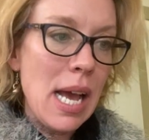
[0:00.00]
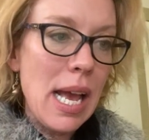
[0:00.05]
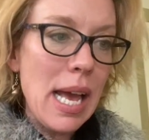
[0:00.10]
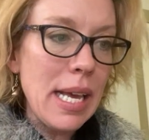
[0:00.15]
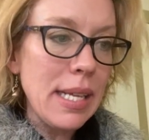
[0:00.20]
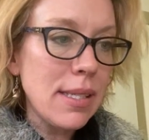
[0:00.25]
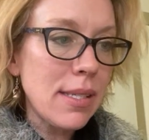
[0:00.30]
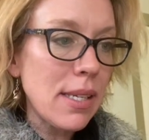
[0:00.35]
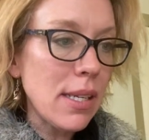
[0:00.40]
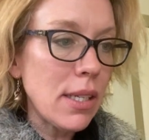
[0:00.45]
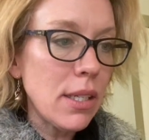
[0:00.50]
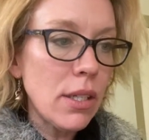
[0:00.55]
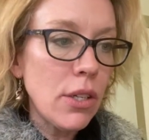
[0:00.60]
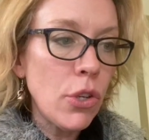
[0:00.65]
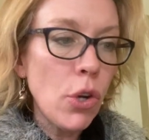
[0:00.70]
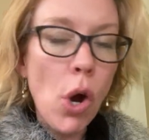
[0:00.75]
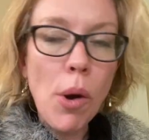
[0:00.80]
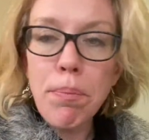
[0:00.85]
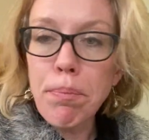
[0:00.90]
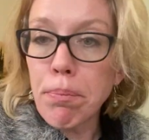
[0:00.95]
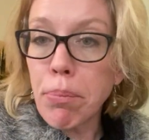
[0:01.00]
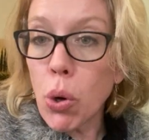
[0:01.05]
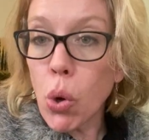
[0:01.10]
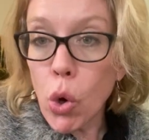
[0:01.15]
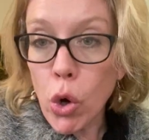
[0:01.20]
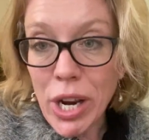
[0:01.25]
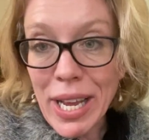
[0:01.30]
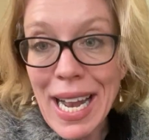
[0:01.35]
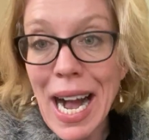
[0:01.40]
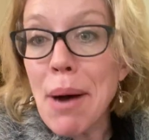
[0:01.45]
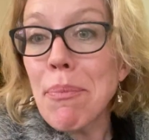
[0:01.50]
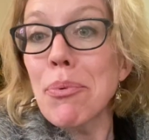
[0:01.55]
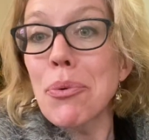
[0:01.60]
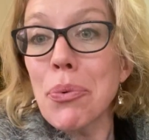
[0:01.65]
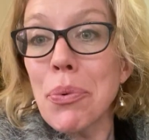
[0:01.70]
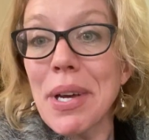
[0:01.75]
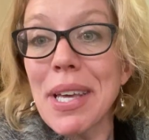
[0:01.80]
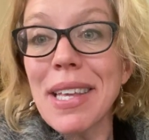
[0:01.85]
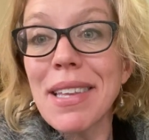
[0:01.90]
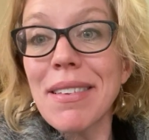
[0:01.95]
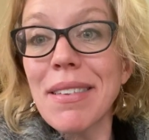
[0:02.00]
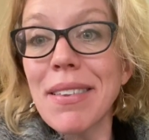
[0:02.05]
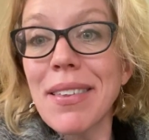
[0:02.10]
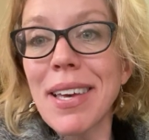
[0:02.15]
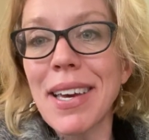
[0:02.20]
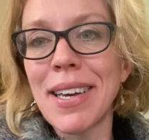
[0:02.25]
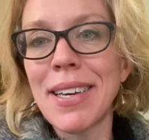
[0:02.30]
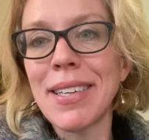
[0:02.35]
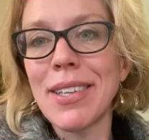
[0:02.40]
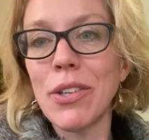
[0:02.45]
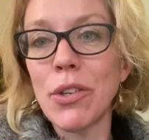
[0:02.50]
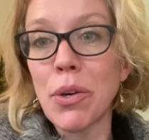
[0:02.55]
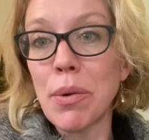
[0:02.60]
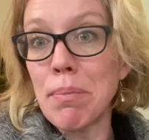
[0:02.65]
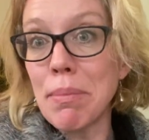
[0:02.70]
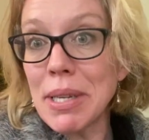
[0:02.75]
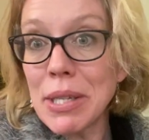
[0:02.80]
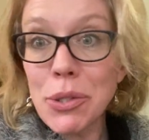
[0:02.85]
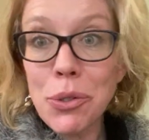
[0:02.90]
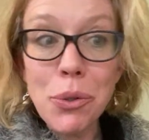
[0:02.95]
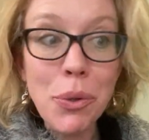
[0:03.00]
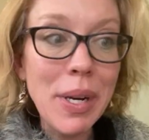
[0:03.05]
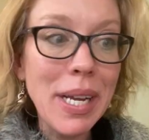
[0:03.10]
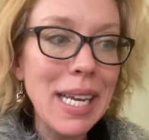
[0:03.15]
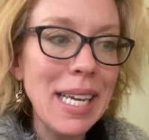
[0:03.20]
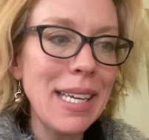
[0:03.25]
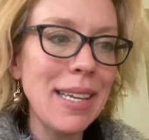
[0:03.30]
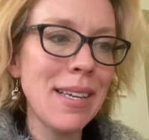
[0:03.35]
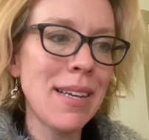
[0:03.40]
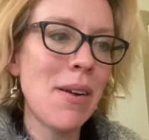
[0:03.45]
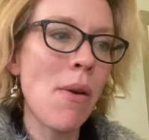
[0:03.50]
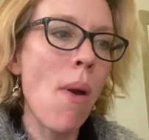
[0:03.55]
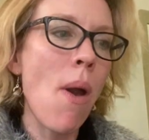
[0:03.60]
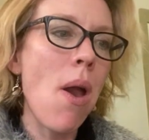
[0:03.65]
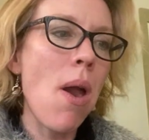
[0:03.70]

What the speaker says: It's not putting up with, misery.